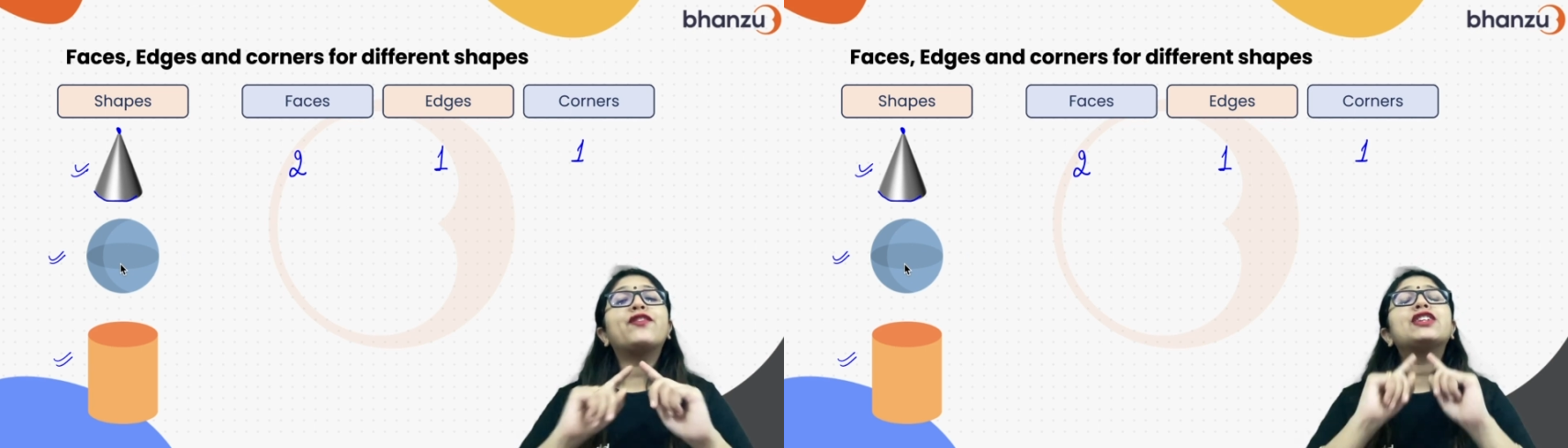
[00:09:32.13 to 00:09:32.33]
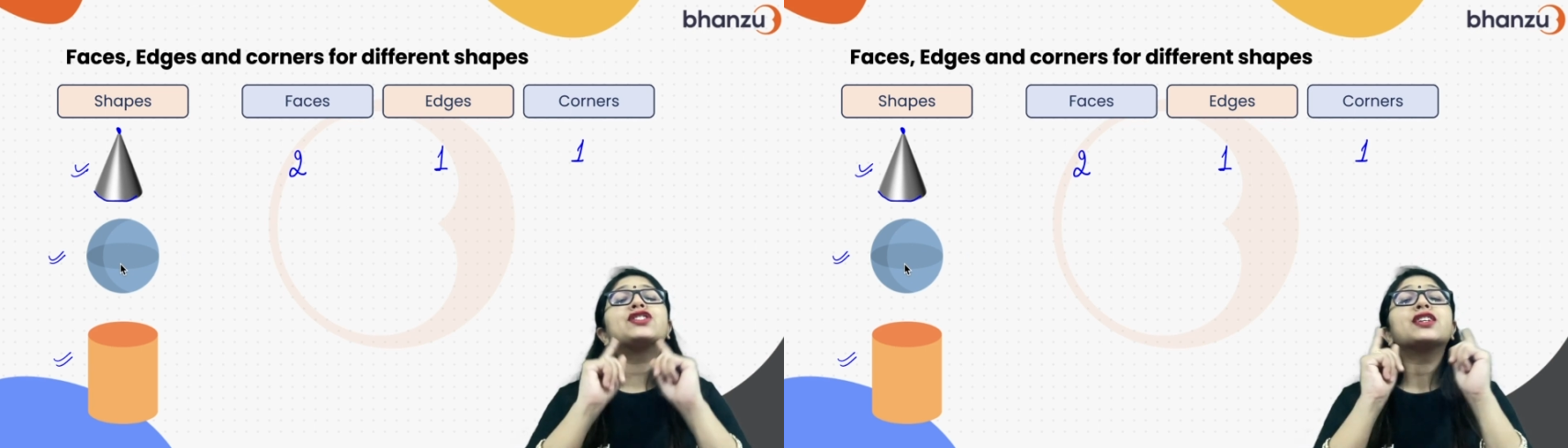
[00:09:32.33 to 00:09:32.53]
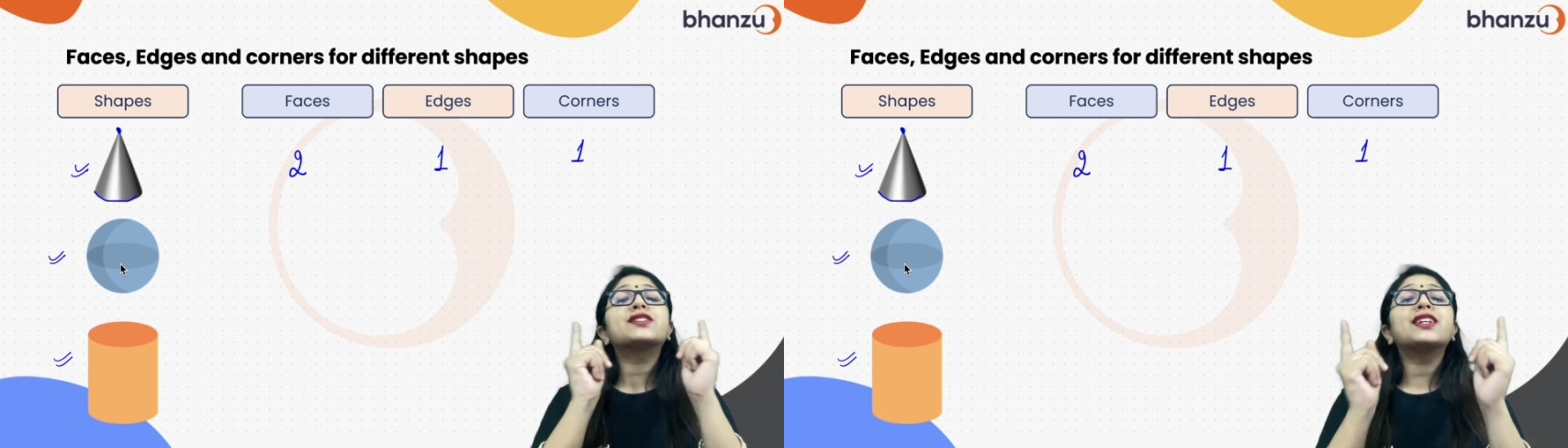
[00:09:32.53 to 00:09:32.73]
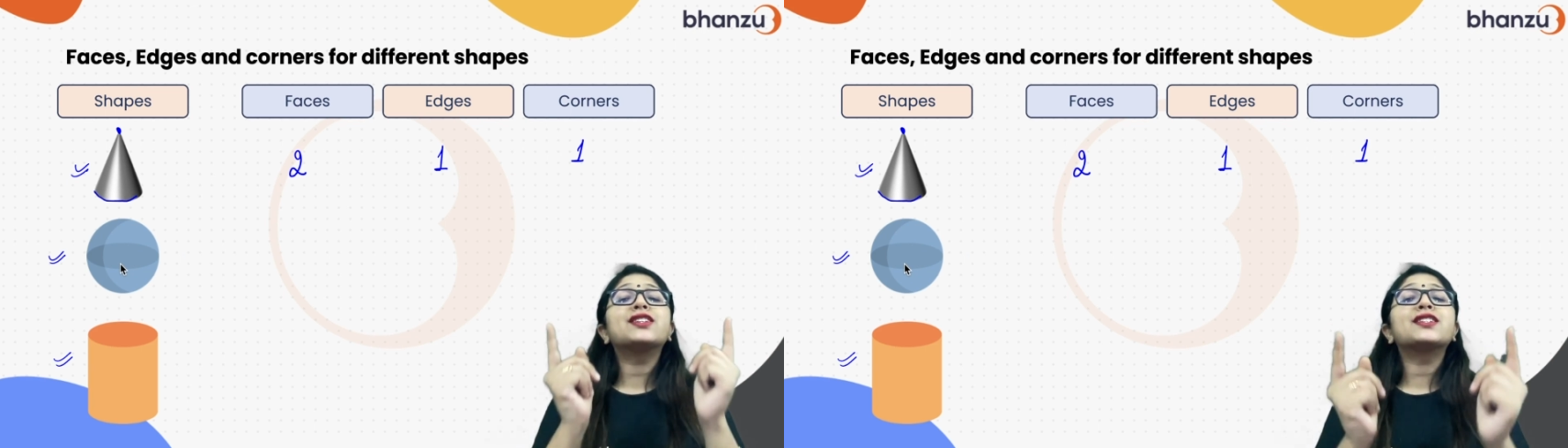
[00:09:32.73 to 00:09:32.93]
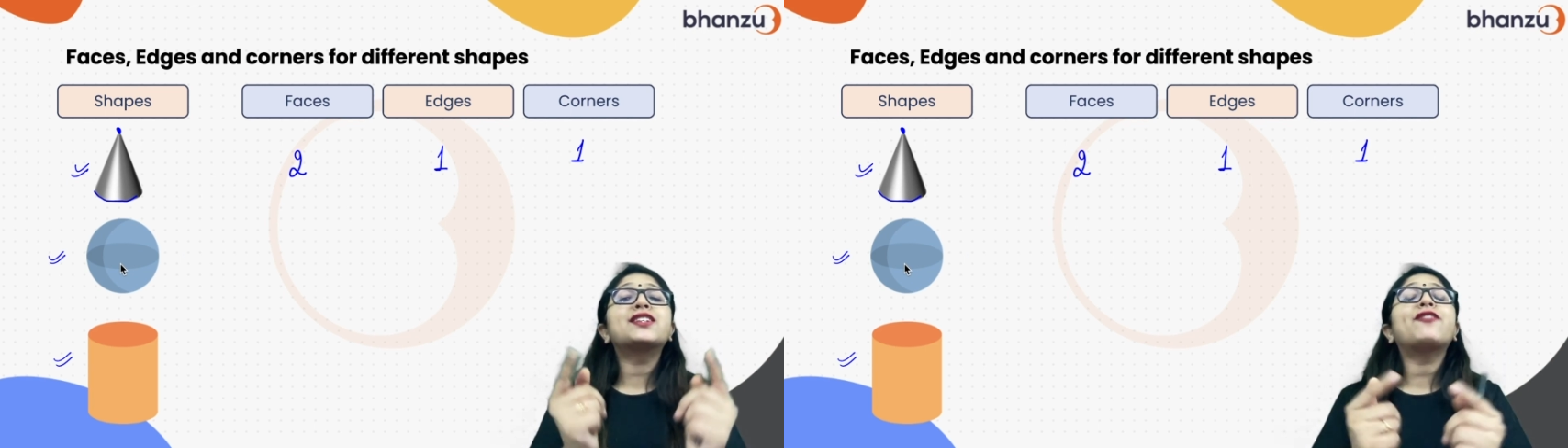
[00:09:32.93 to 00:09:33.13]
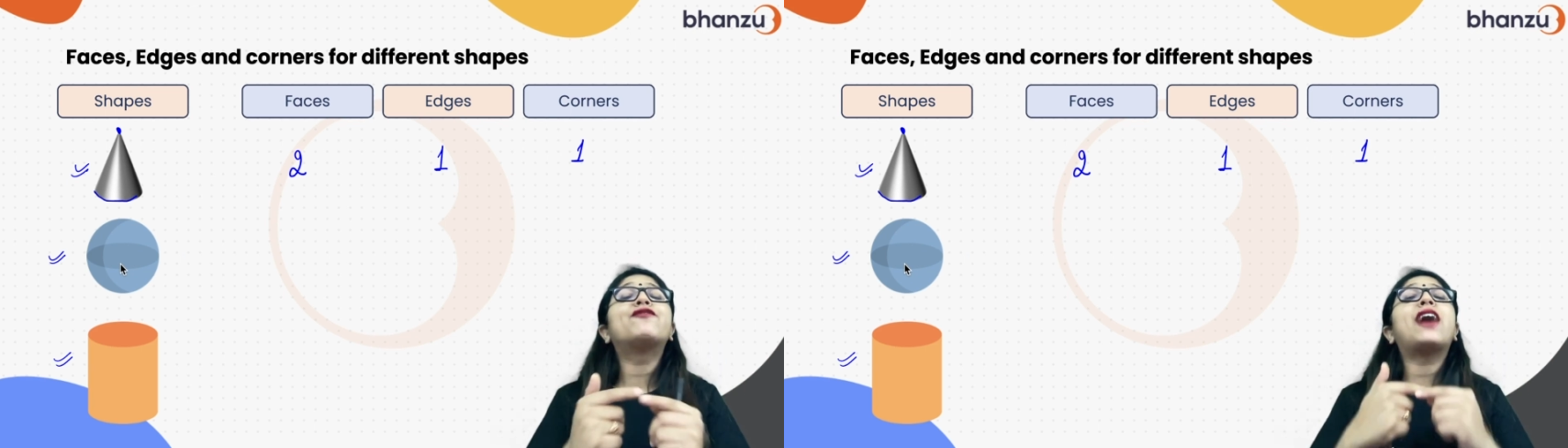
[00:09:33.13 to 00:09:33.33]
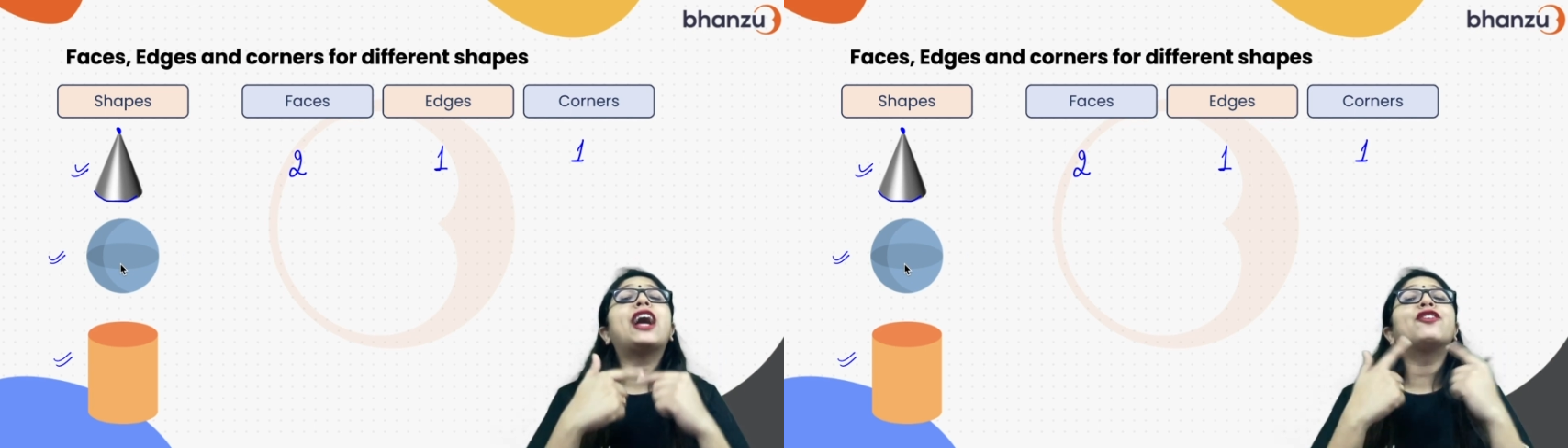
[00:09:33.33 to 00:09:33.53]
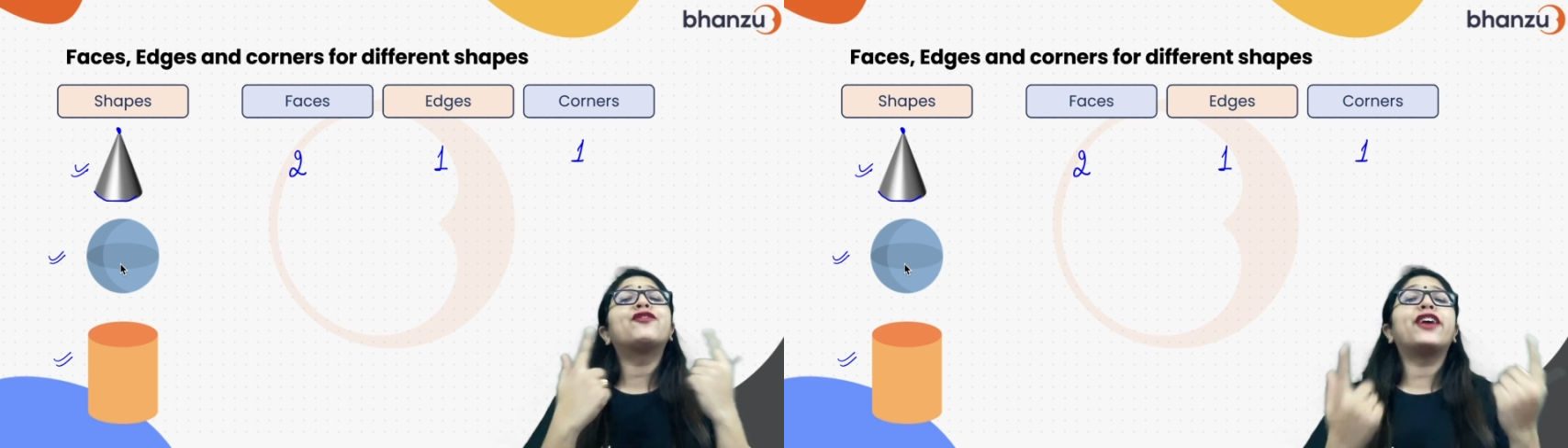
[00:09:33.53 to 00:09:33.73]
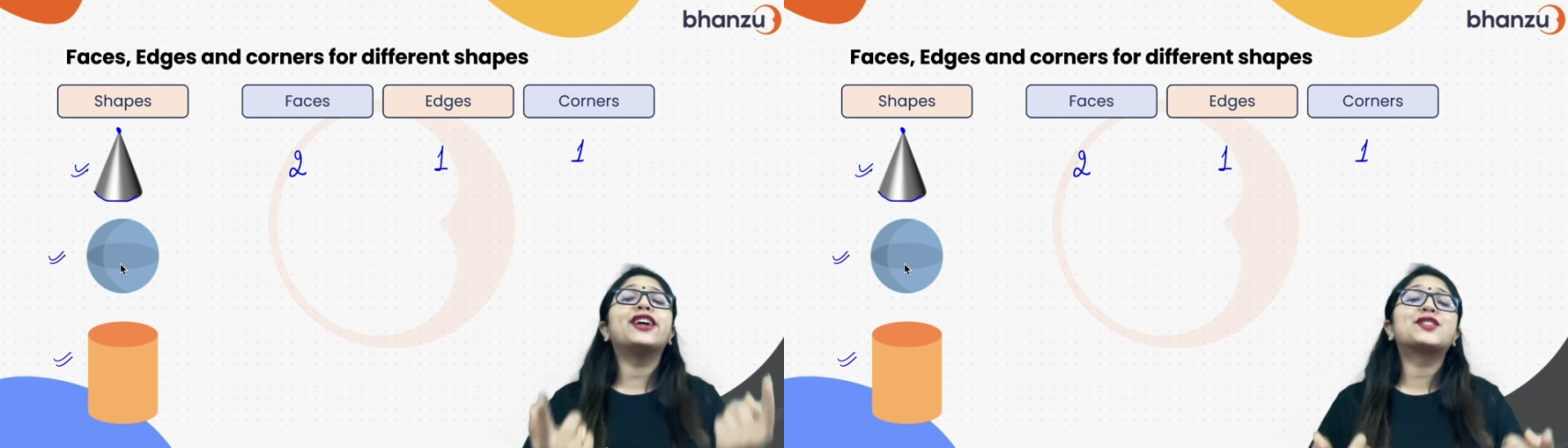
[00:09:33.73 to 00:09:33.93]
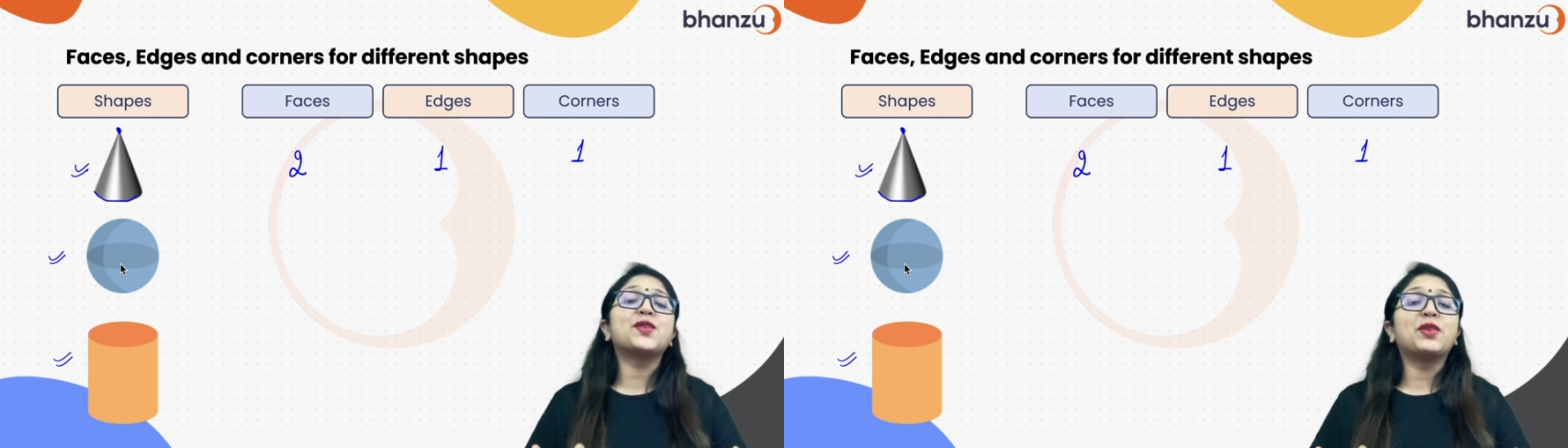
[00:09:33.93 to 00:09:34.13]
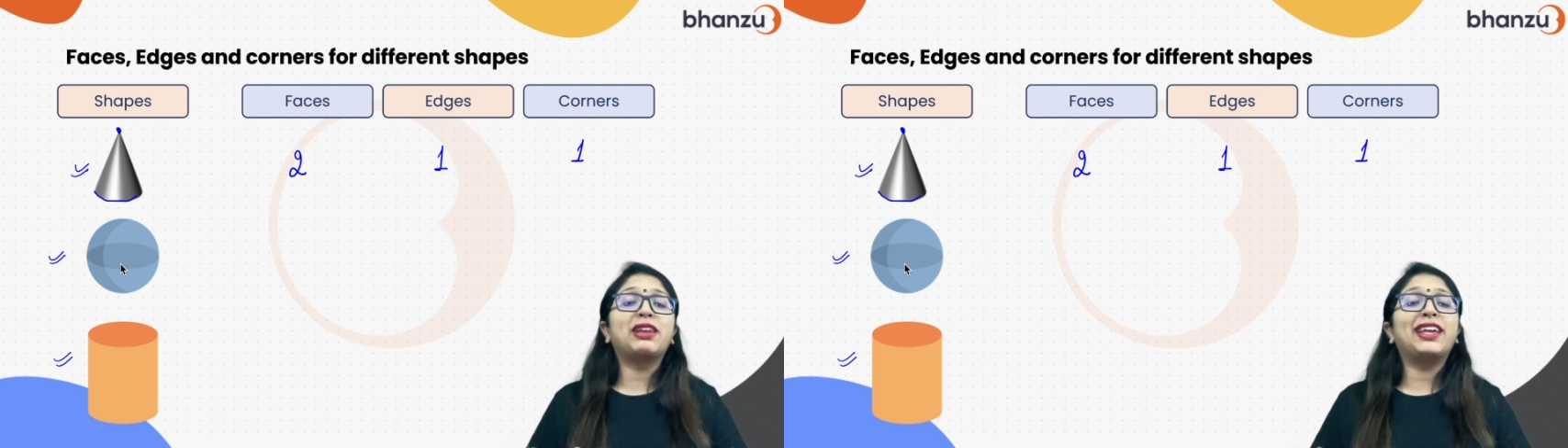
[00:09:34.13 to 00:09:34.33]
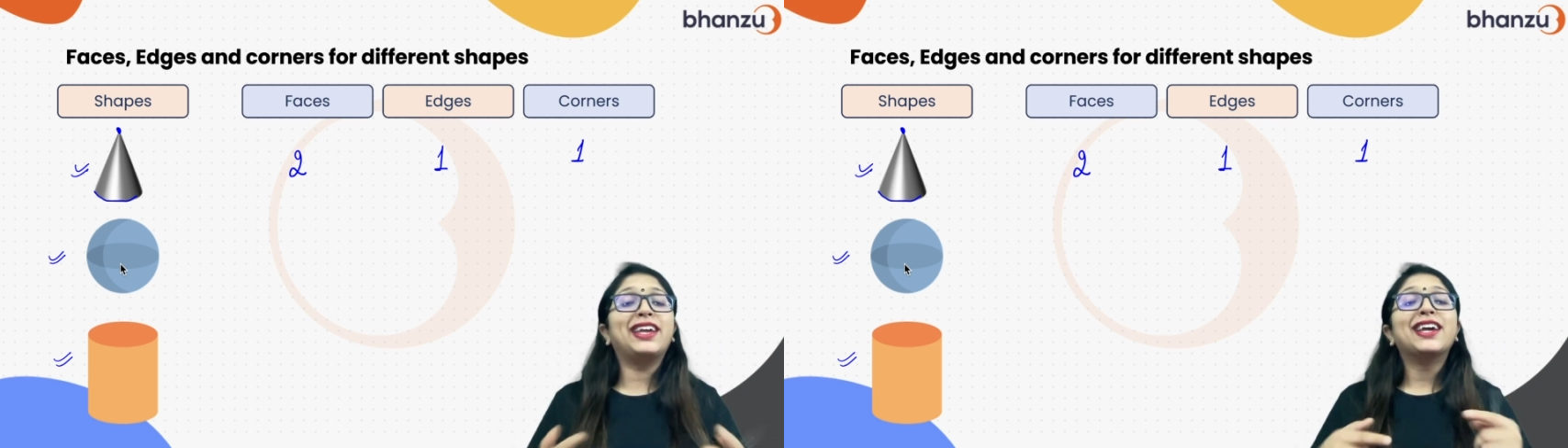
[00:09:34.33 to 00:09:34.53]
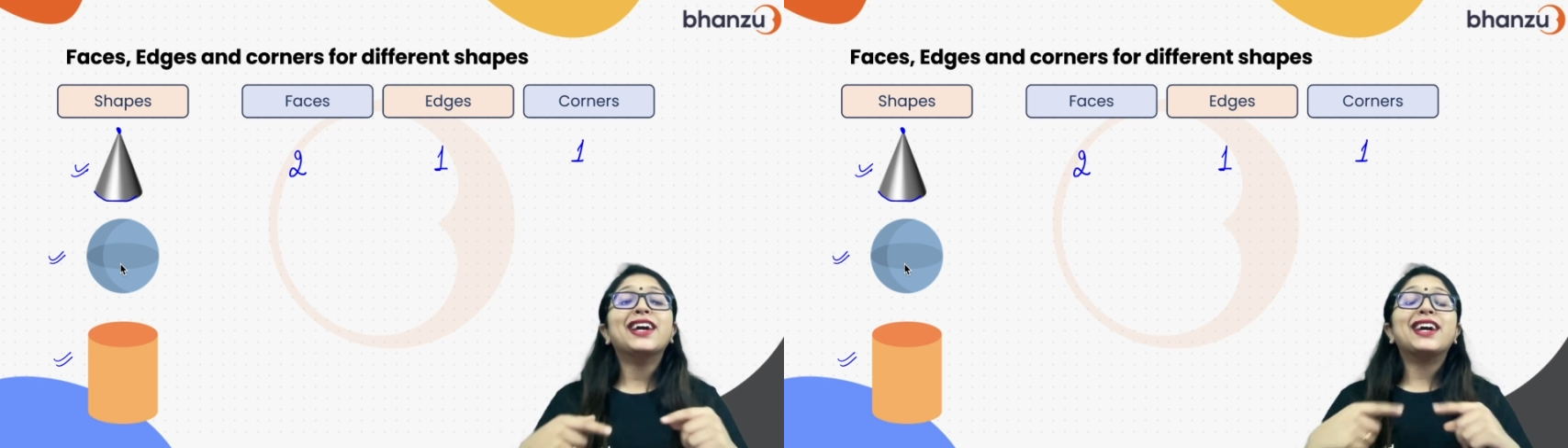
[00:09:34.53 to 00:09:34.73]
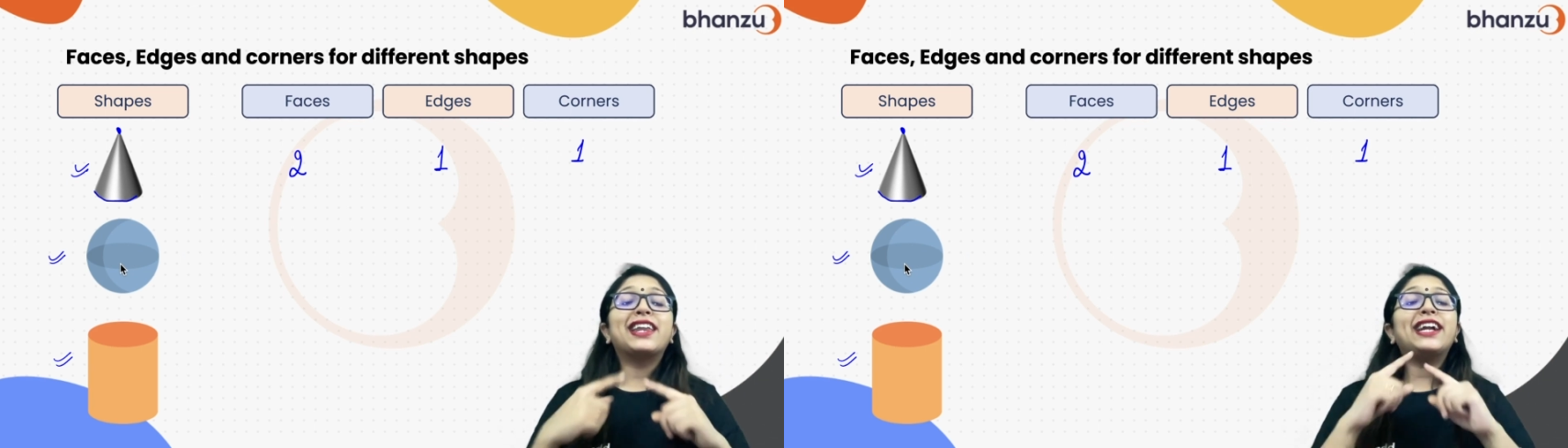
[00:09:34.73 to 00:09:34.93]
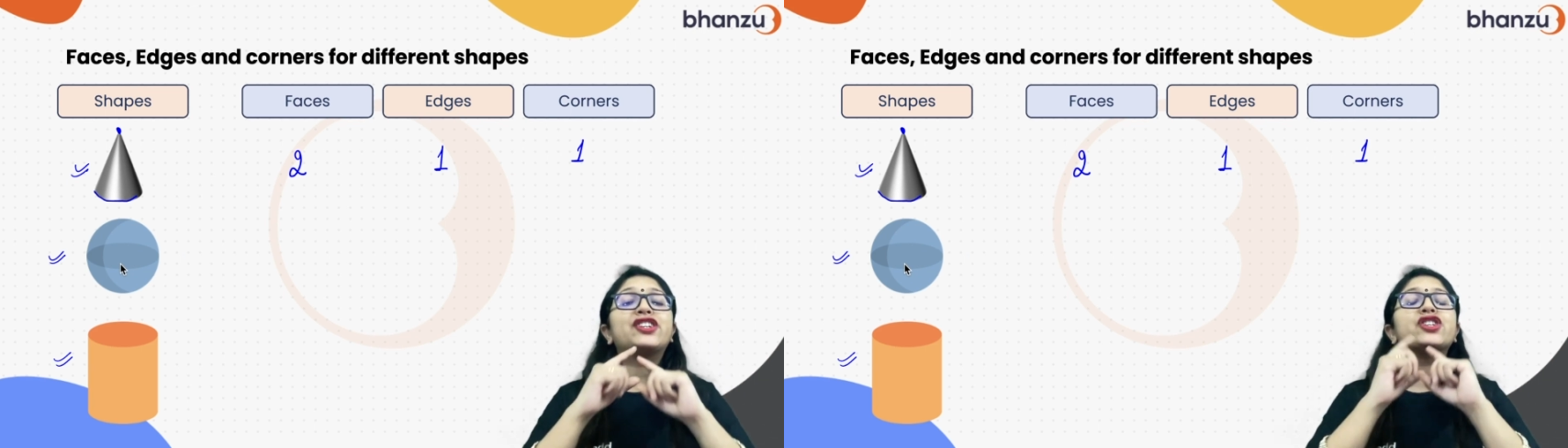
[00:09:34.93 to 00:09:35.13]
we just have one face only, right?